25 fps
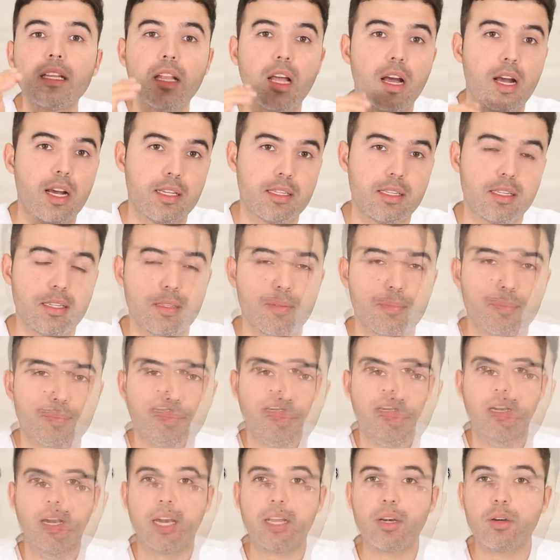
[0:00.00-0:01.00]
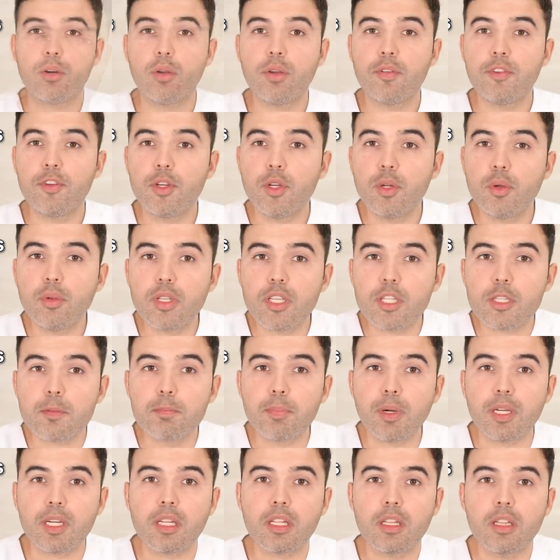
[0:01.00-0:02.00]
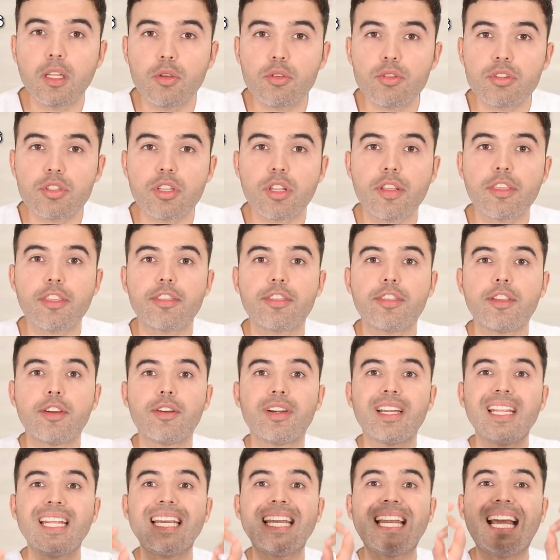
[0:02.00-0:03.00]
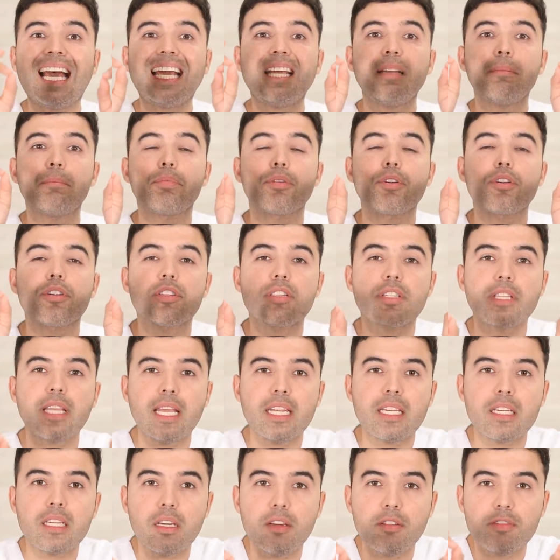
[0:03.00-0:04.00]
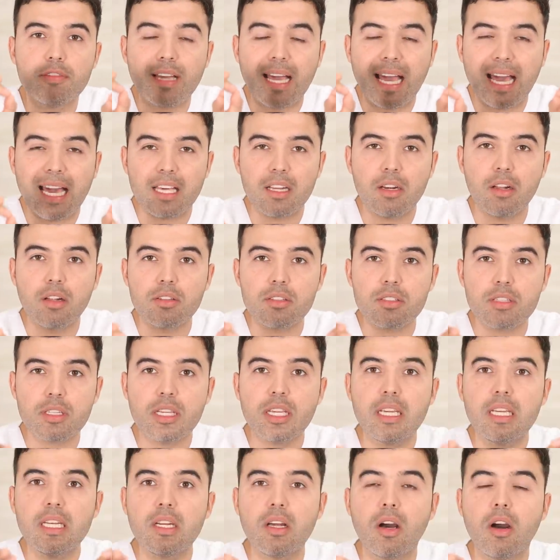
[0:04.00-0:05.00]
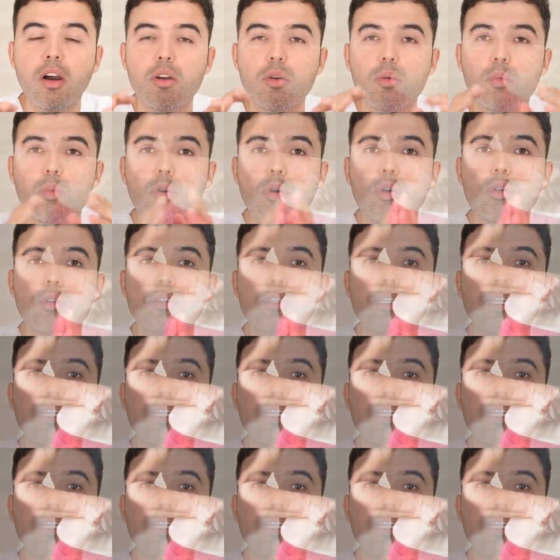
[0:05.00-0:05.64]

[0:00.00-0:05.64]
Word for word: loss. I don't know if you knew this, but close to 39% of adults in our world